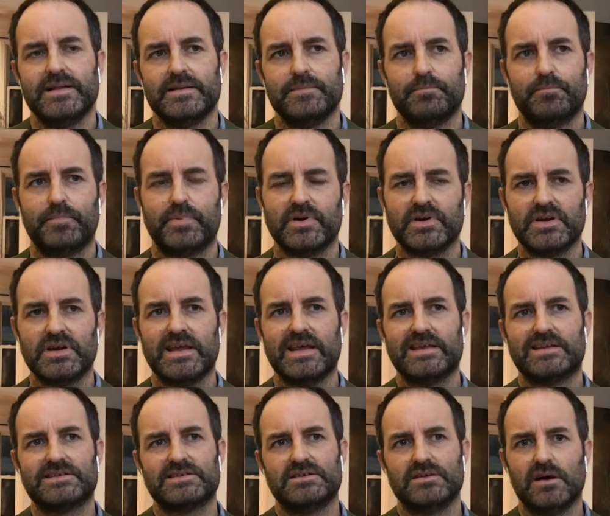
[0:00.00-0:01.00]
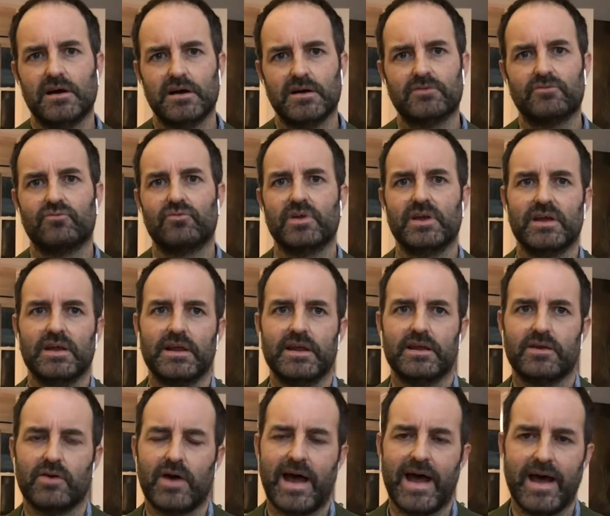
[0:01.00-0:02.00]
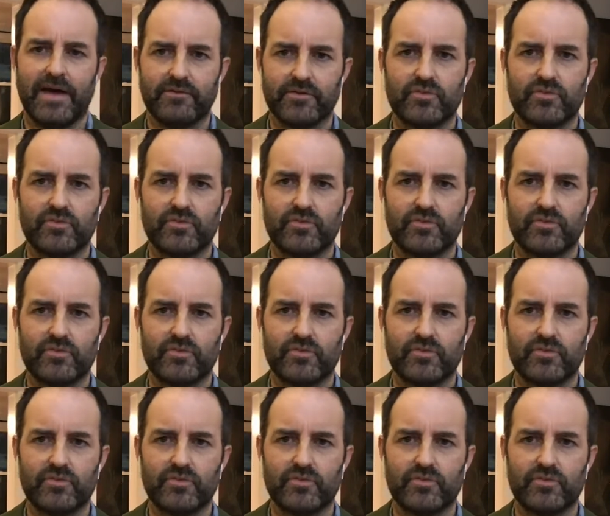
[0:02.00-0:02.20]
But it's not really, you haven't